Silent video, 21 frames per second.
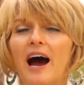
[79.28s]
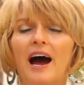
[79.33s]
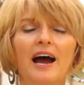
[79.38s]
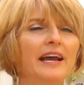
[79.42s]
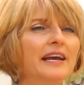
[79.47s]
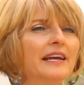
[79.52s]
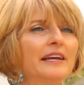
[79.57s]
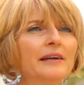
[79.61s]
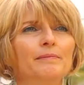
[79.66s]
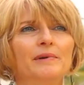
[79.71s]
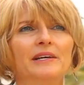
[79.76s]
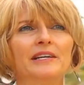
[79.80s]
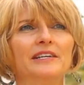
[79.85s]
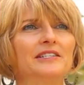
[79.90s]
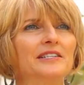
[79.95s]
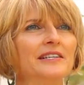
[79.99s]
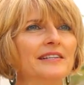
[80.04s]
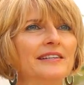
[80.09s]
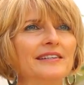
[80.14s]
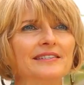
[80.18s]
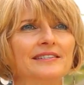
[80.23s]
I
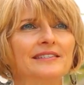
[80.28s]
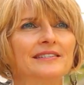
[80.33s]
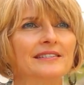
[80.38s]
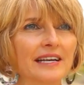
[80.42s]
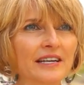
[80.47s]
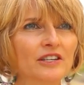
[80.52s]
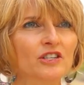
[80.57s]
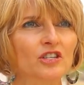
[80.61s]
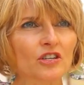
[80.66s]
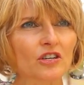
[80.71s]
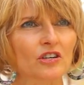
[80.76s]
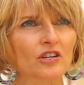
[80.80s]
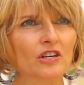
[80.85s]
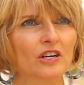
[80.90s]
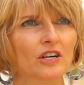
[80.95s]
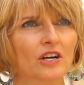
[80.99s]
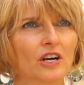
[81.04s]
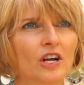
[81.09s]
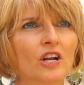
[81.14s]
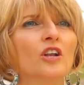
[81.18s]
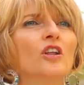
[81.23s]
committed to this center
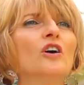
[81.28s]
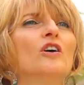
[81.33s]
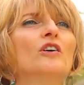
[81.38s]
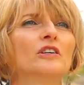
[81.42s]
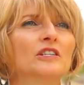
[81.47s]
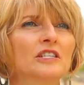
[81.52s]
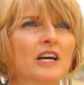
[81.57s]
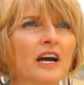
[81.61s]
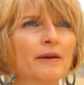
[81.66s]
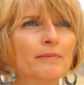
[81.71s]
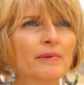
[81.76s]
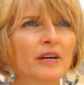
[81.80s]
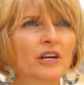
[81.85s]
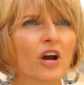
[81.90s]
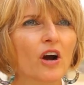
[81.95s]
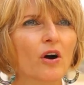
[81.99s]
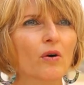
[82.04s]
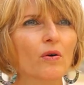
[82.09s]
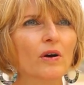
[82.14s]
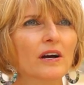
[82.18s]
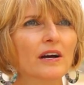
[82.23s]
a long time
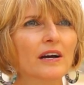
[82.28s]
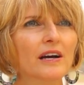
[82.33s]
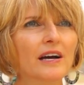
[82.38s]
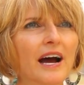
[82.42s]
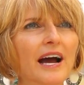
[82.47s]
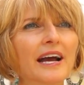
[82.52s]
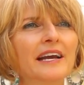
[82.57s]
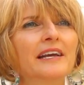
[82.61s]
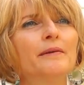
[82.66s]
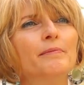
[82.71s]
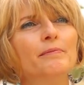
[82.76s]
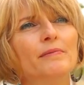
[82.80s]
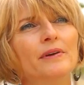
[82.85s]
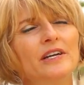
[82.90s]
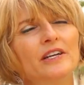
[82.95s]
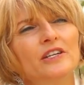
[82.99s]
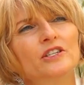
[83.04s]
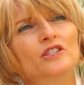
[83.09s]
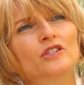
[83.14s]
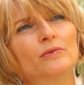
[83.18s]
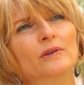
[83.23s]
ago. I
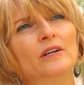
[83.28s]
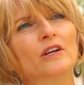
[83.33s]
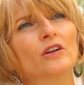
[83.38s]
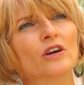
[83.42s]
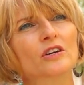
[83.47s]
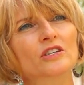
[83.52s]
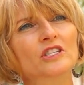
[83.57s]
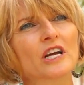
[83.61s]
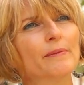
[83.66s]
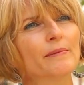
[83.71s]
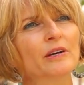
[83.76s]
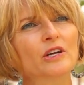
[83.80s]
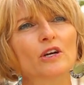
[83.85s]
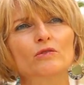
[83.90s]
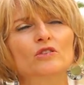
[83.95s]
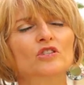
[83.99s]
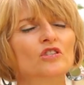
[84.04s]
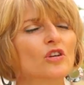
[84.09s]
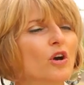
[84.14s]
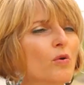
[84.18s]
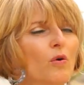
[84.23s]
committed to it a long time
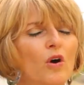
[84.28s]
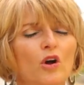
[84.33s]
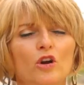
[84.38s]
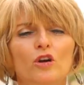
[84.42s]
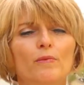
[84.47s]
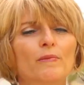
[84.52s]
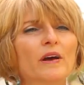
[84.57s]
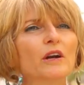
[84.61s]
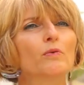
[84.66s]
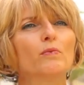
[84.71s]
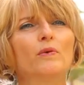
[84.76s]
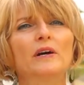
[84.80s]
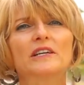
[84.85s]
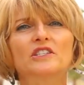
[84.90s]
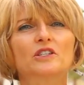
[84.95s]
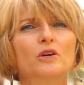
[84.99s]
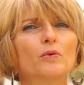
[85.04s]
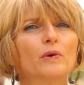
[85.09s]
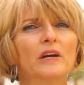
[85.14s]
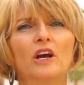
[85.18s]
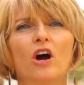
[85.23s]
ago. So no matter
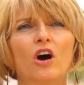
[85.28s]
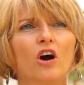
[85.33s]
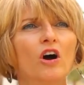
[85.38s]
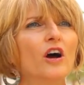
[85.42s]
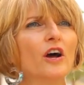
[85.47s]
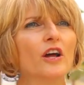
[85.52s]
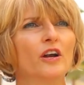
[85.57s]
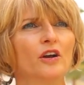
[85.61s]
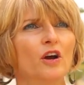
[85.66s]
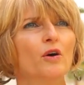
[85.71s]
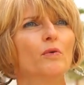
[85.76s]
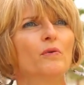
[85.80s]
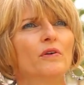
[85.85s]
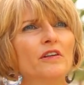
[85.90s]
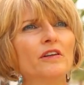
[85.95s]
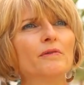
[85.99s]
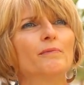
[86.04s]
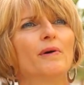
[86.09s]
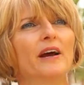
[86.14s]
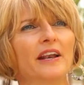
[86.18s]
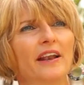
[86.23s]
what's going on
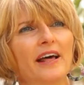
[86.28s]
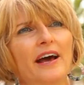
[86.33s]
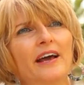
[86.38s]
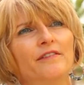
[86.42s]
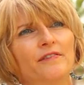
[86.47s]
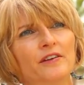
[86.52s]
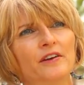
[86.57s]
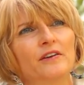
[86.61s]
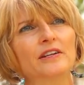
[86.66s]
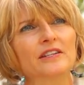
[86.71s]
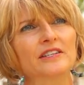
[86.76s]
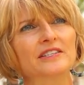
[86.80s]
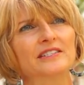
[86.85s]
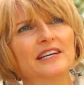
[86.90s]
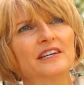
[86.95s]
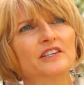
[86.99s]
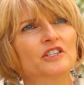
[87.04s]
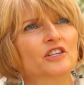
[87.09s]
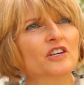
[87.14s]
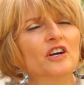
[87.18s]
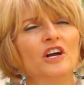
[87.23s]
within my life here at the
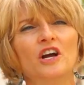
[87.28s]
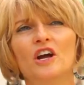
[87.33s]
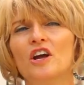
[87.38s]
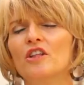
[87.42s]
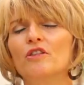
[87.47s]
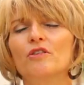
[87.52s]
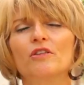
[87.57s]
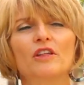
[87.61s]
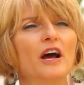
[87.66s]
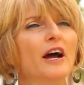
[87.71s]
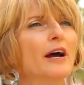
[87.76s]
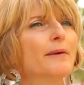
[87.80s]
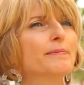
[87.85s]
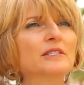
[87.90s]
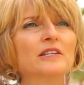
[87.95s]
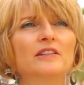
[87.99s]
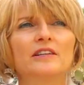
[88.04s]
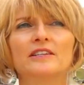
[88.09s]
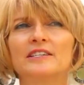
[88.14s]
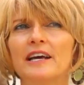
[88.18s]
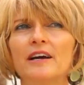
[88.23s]
center, through the
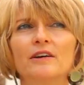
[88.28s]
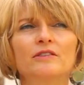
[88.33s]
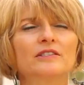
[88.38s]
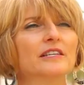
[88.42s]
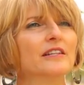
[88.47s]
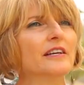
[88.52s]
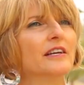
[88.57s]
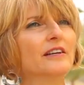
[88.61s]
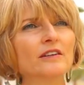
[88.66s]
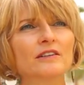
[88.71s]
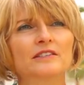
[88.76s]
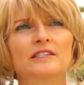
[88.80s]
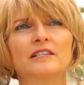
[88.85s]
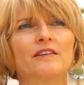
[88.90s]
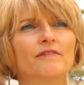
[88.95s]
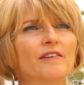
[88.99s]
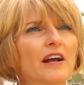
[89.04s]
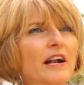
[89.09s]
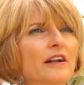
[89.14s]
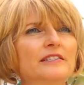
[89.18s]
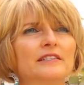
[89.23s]
ups and the downs and the hills
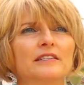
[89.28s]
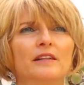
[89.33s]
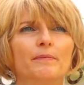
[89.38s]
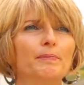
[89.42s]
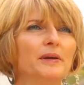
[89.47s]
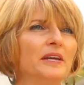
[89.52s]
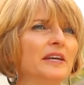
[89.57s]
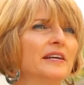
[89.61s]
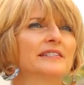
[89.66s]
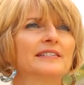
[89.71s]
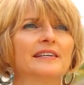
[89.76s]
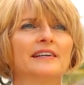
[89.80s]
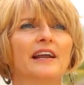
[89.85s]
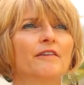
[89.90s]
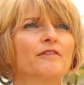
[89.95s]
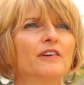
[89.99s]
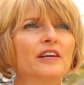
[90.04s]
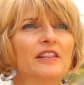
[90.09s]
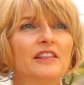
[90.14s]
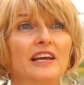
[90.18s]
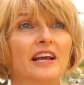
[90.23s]
and the valleys and the peaks and
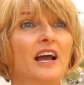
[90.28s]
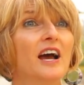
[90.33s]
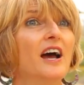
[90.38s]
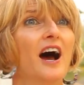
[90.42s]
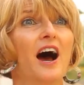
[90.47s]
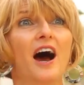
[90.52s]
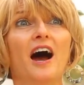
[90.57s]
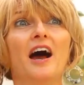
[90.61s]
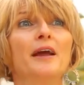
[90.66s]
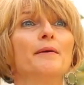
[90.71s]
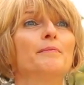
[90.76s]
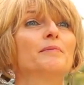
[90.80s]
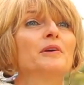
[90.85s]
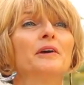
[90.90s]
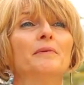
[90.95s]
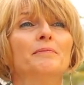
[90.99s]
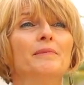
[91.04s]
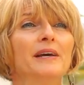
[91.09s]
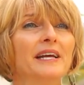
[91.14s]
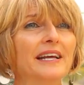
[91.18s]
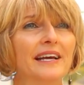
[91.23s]
everything, I'm
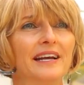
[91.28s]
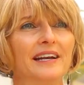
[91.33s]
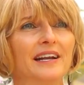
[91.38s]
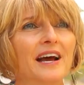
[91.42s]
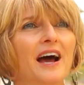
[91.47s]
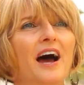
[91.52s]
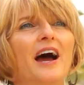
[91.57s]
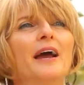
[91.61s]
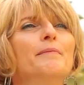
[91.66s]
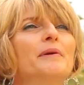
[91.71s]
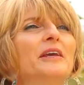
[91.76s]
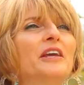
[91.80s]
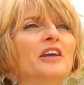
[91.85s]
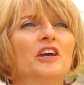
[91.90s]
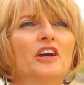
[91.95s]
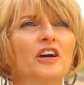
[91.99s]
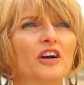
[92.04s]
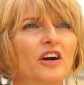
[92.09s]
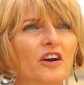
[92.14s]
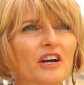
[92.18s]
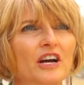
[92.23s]
committed. I'm
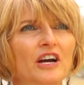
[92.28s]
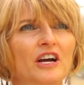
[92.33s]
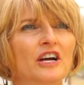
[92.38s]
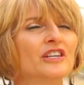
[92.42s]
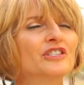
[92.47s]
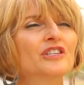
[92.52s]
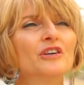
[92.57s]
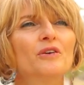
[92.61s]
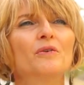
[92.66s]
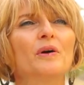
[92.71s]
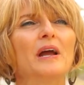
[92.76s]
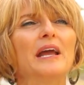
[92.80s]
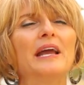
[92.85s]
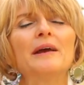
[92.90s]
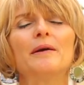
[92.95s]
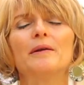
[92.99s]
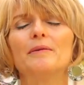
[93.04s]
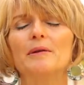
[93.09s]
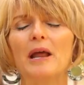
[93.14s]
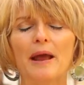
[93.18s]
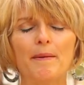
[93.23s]
here. So
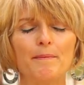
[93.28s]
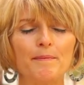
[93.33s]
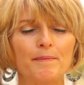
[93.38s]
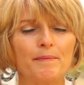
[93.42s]
it